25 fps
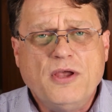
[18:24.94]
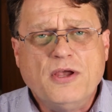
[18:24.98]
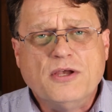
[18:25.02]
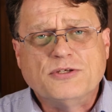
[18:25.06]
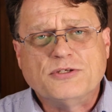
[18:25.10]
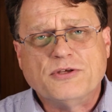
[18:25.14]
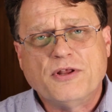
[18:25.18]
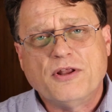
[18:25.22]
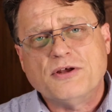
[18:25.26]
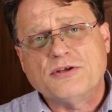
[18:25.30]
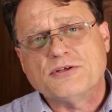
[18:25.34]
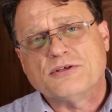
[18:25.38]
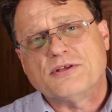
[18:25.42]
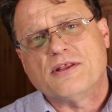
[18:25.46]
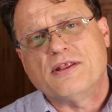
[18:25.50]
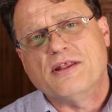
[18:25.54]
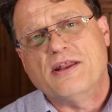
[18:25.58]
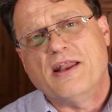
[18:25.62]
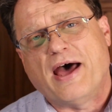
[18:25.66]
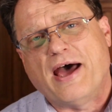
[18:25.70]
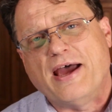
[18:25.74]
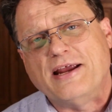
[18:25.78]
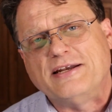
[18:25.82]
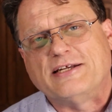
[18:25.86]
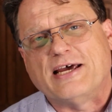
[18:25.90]
So those are the
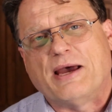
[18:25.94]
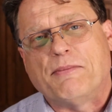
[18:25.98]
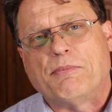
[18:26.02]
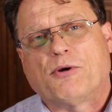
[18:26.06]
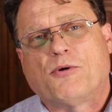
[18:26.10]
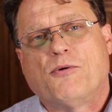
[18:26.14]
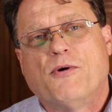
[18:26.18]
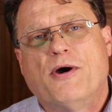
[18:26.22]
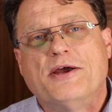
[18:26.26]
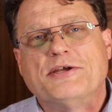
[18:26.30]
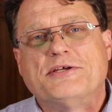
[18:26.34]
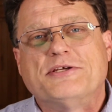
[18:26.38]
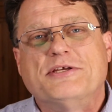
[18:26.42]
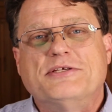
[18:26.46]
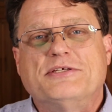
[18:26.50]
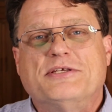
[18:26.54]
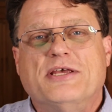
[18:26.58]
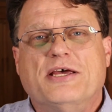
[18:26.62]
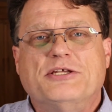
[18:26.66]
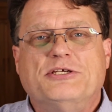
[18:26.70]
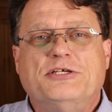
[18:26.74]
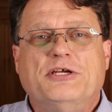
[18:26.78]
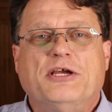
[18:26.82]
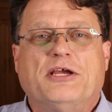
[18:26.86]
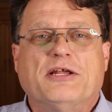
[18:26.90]
nine type of questions
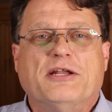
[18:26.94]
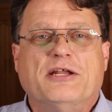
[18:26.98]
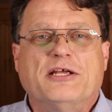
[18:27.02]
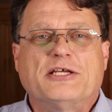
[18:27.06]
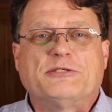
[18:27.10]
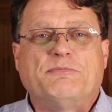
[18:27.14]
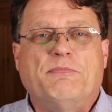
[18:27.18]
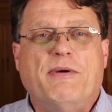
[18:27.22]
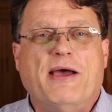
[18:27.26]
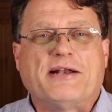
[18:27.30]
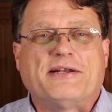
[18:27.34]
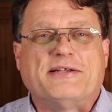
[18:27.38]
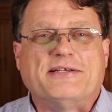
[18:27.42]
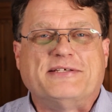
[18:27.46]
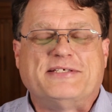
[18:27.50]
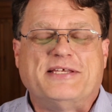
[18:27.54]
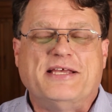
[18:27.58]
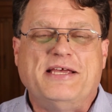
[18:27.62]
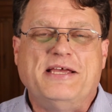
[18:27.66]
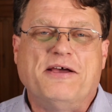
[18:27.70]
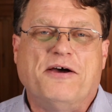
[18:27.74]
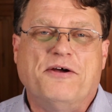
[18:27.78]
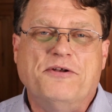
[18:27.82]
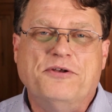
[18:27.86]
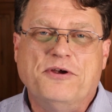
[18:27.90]
that you can expect to
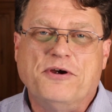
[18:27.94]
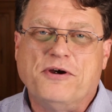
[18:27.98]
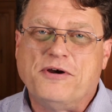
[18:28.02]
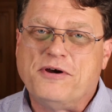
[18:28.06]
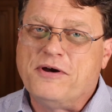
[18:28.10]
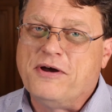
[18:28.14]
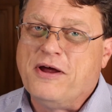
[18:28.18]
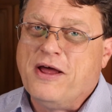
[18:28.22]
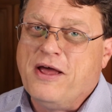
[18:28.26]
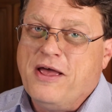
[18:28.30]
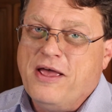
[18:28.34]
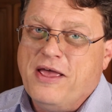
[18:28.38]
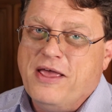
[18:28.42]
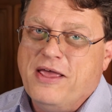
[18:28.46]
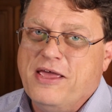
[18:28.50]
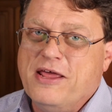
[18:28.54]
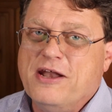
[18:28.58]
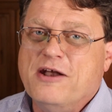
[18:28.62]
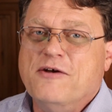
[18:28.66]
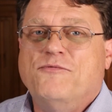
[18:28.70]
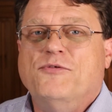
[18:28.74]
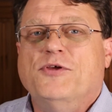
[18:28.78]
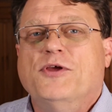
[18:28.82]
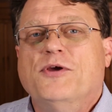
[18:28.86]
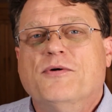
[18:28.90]
see on your
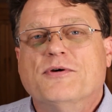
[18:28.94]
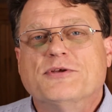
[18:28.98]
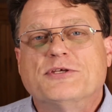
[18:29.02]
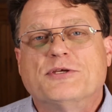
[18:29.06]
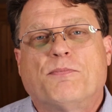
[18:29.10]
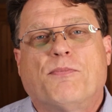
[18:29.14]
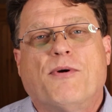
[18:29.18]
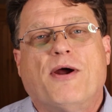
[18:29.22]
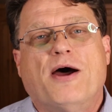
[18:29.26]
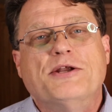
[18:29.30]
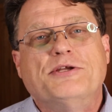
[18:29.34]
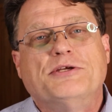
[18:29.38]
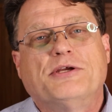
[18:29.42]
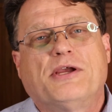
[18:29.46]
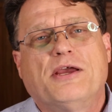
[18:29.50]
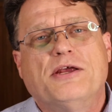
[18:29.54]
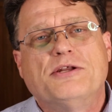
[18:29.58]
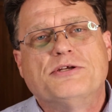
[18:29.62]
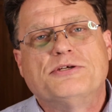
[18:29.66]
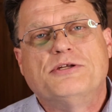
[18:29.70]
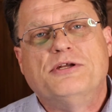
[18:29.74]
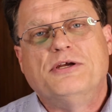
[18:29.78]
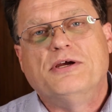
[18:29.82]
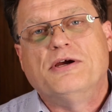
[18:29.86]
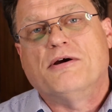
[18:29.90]
interview as a project
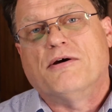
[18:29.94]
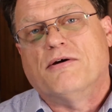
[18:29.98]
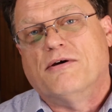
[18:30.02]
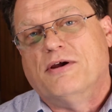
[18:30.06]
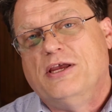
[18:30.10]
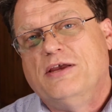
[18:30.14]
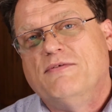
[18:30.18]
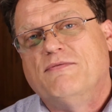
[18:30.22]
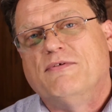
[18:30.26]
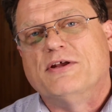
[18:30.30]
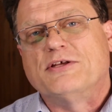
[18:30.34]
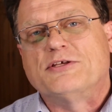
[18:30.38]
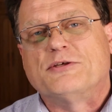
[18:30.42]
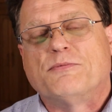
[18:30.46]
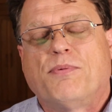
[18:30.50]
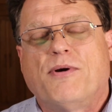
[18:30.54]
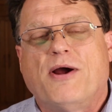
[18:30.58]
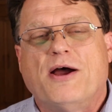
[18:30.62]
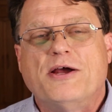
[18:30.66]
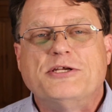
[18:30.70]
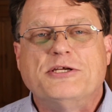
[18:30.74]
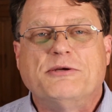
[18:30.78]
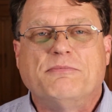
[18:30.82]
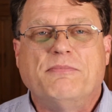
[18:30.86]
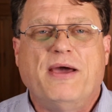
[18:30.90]
engineer or even as a
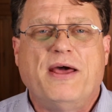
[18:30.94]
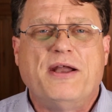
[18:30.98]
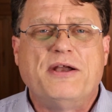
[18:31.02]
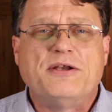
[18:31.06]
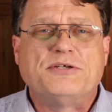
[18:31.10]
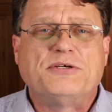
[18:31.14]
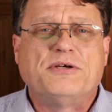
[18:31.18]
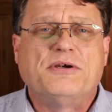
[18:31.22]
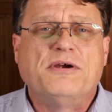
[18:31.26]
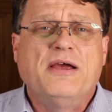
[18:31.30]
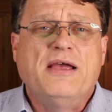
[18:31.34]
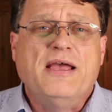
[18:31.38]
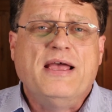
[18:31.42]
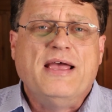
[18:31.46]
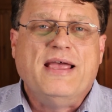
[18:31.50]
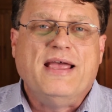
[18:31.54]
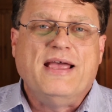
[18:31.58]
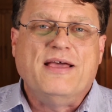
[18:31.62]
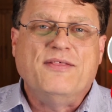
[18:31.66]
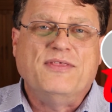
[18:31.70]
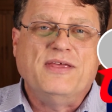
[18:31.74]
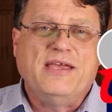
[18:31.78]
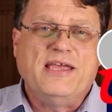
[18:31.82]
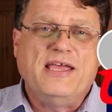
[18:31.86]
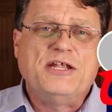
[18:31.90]
project manager
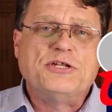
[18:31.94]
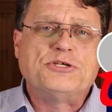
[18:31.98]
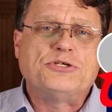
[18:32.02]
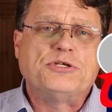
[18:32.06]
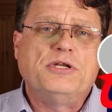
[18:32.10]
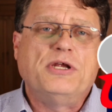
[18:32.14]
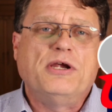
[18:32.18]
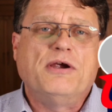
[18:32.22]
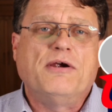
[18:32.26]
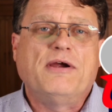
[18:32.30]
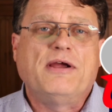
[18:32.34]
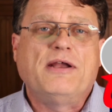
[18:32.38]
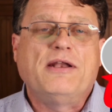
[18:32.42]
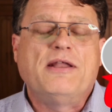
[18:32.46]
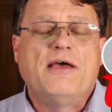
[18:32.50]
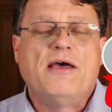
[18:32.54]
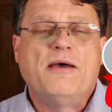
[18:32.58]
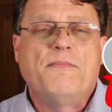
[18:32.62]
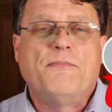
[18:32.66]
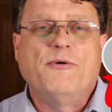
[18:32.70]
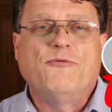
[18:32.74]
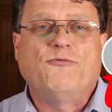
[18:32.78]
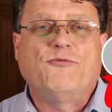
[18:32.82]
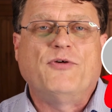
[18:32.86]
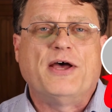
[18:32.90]
in the engineering
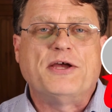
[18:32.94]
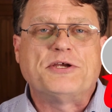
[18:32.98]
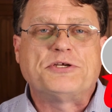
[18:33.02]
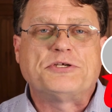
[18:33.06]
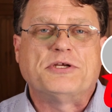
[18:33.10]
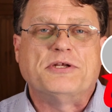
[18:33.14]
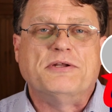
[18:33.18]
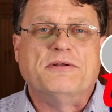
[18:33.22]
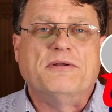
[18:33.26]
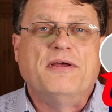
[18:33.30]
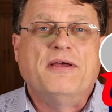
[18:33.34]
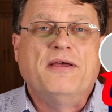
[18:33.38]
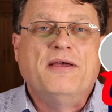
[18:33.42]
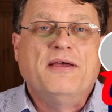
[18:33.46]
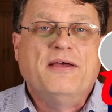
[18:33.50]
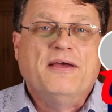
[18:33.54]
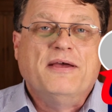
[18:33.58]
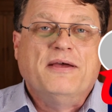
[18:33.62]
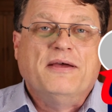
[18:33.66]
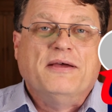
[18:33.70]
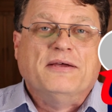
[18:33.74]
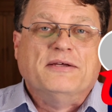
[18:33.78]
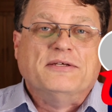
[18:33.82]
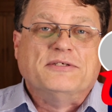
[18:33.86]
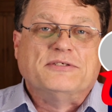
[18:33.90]
profession.
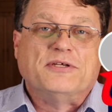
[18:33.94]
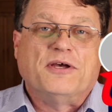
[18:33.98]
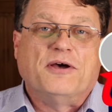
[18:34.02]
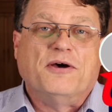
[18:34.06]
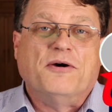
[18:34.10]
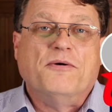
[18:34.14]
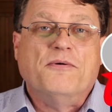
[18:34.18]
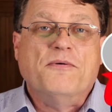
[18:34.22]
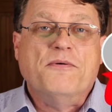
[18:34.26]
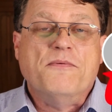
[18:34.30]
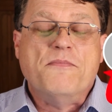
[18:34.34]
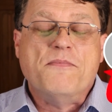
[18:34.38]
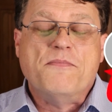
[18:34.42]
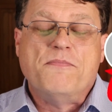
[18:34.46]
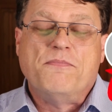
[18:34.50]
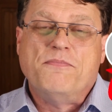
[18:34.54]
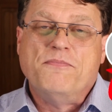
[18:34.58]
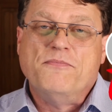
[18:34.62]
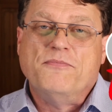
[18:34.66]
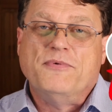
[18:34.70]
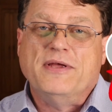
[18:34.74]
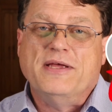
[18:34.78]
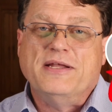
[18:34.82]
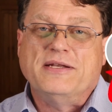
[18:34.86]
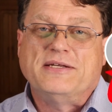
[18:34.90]
So
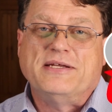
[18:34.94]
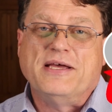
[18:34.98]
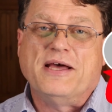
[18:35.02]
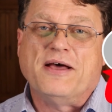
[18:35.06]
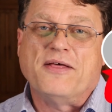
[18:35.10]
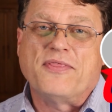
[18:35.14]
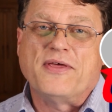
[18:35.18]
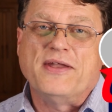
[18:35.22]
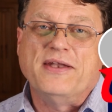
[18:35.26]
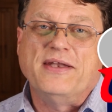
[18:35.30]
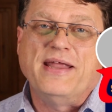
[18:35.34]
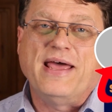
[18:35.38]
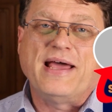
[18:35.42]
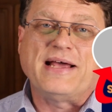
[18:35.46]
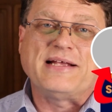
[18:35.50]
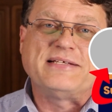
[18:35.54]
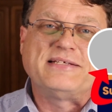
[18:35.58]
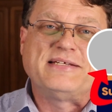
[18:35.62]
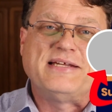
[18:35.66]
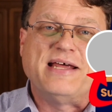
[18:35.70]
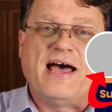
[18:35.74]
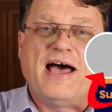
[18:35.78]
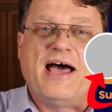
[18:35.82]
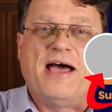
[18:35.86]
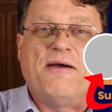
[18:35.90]
until the next
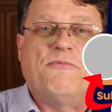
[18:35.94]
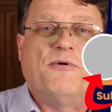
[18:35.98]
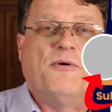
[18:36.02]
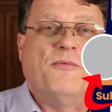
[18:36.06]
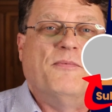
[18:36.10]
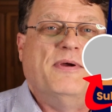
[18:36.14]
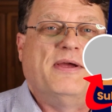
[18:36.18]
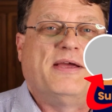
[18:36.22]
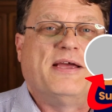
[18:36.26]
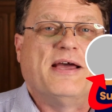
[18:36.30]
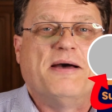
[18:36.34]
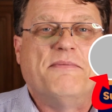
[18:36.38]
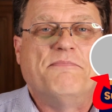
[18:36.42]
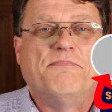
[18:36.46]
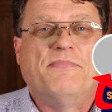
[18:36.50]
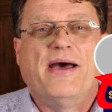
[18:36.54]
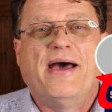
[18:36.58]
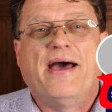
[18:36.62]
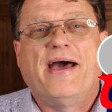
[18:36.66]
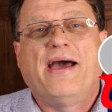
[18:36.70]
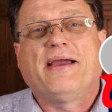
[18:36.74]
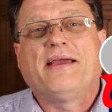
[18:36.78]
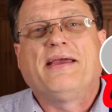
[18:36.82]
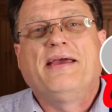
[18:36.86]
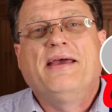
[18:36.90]
time when we come
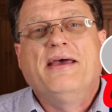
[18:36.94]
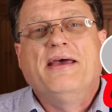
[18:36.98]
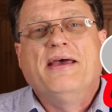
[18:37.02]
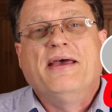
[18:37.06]
back